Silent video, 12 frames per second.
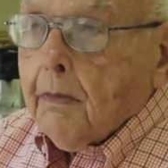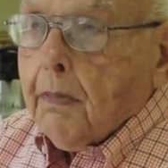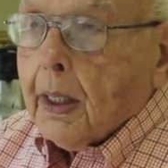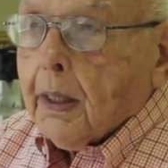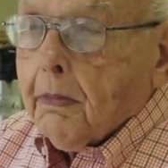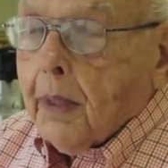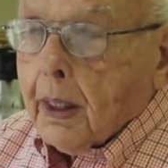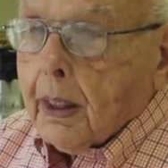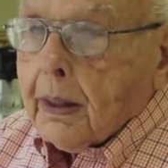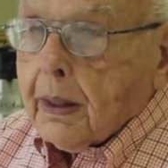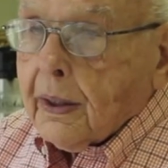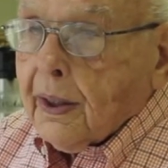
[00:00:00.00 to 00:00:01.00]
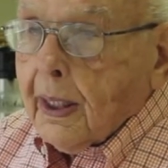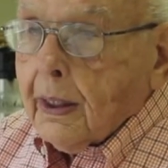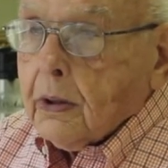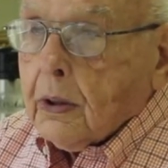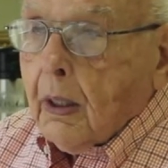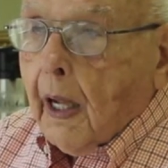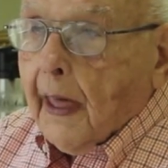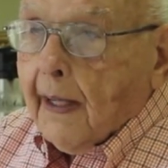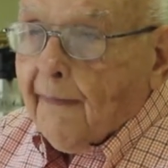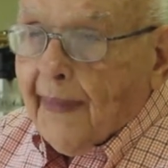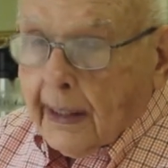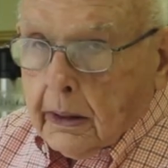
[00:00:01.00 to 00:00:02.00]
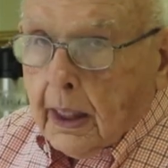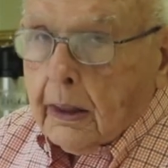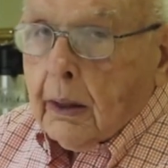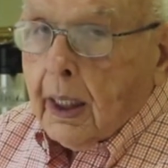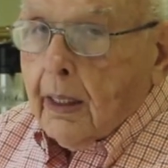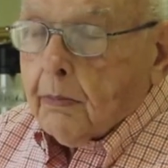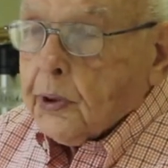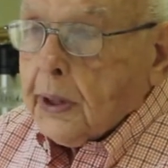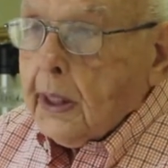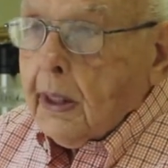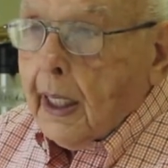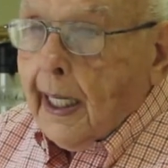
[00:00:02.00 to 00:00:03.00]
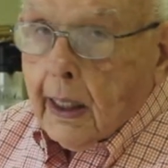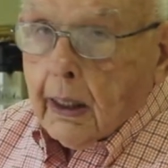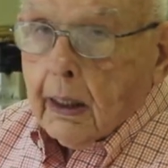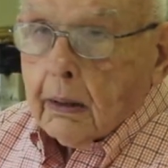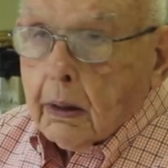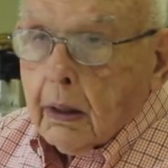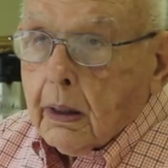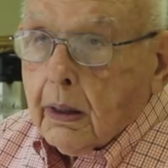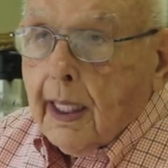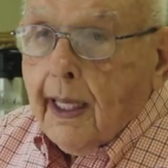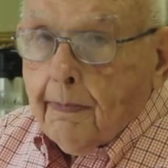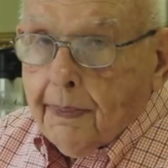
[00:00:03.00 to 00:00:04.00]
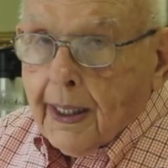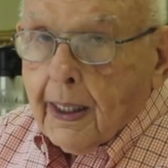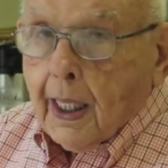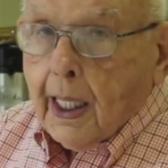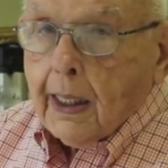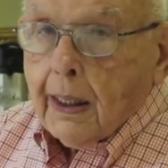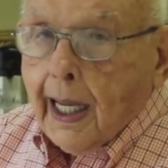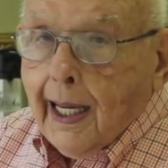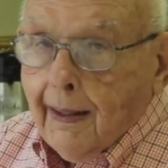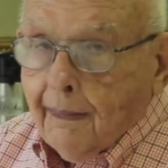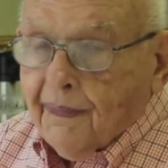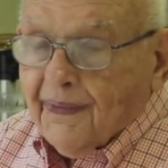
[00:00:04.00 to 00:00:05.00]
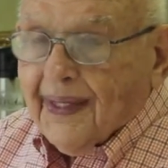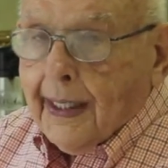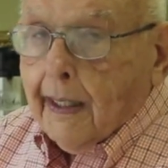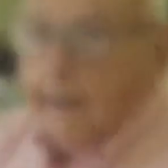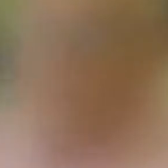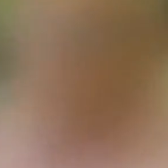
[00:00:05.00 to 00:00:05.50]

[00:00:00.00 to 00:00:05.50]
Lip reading: But among other things, at that time she had a good, happy life there.